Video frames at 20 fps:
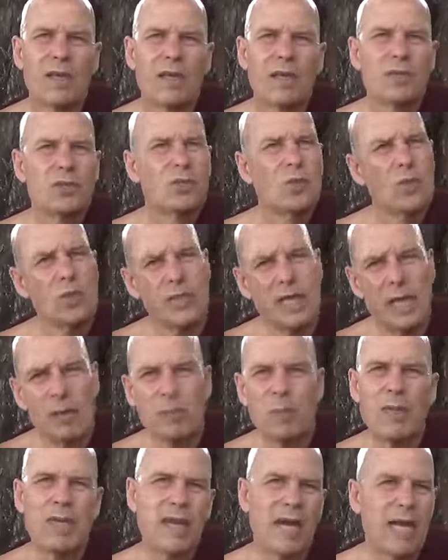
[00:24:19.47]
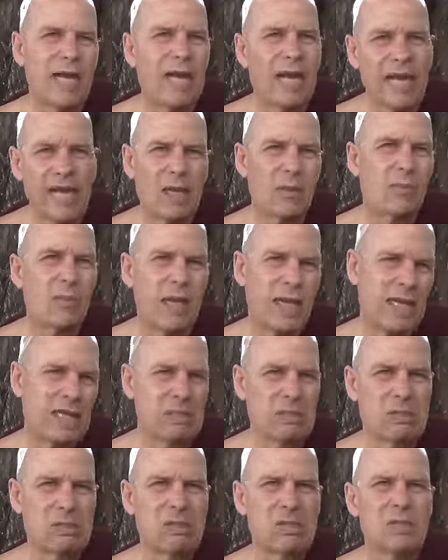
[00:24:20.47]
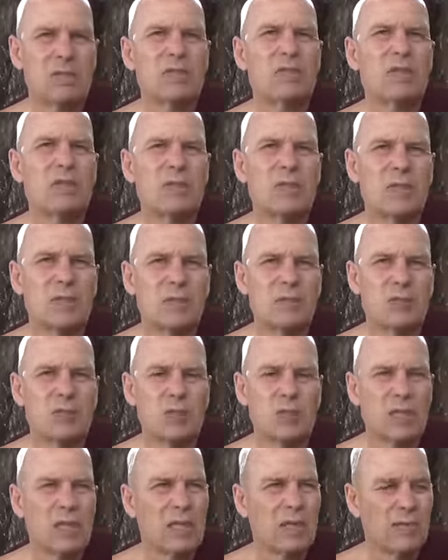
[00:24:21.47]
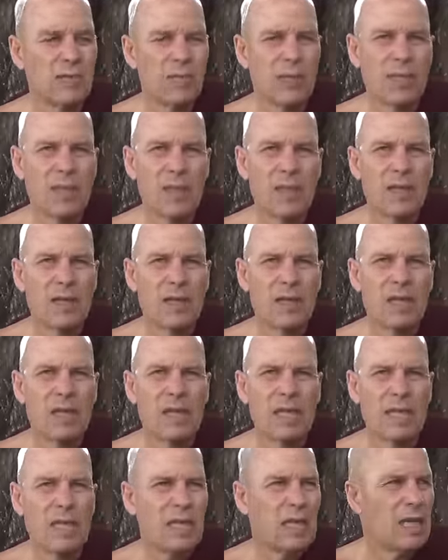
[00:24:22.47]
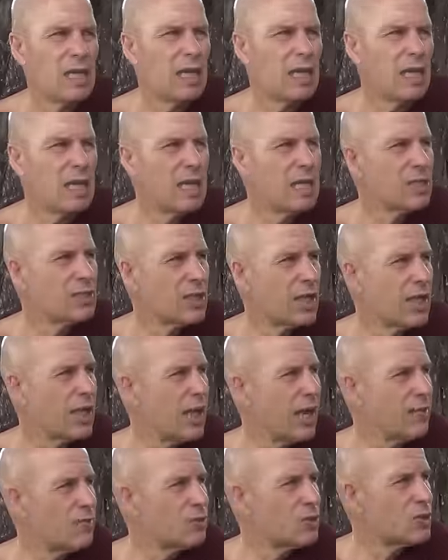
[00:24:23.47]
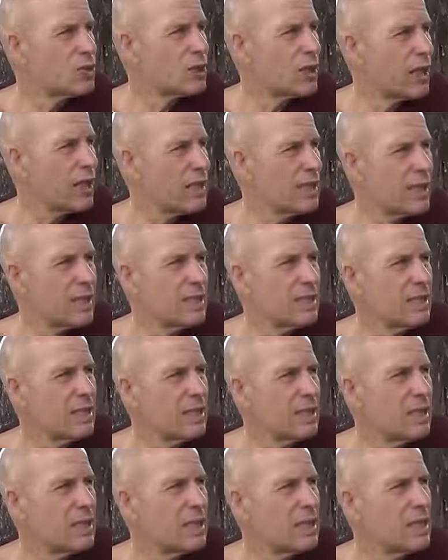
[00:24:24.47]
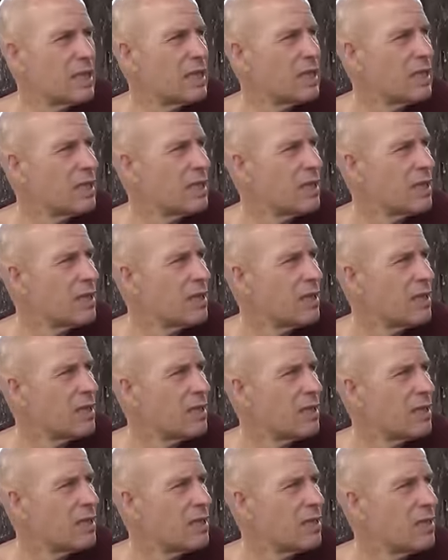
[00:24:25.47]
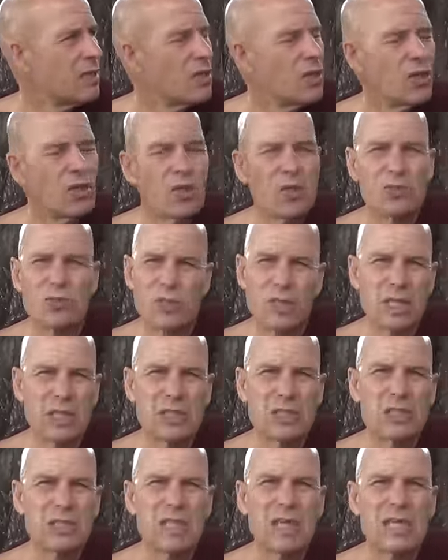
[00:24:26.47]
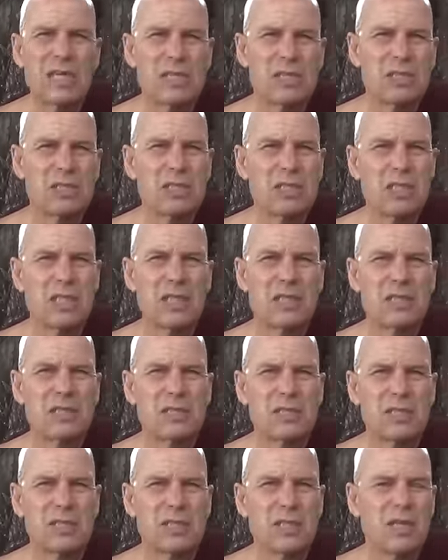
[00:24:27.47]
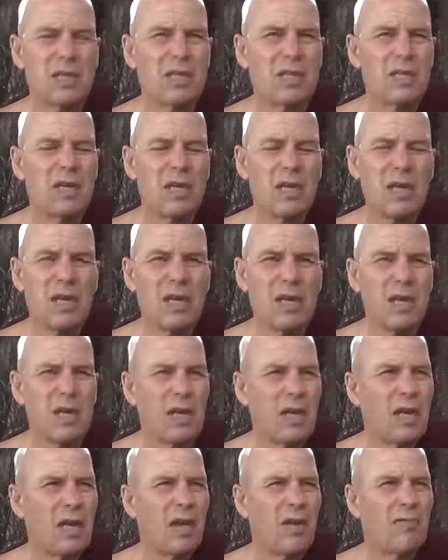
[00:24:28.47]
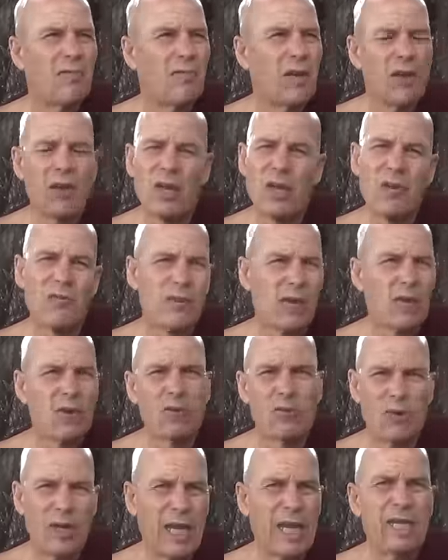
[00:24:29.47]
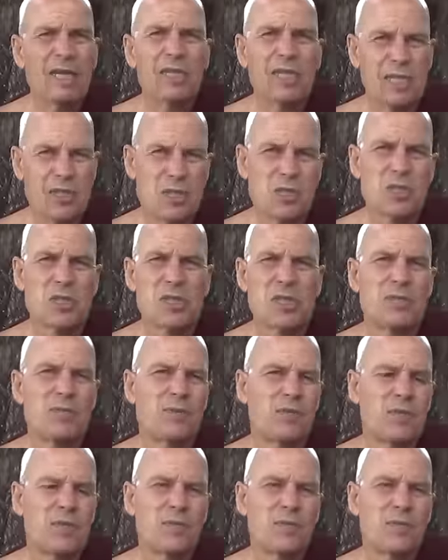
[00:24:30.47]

So it can be kind of like a balance, one could say. Uh, in general, I would say that uh, euthanasia is, is uh, very, very rarely necessary.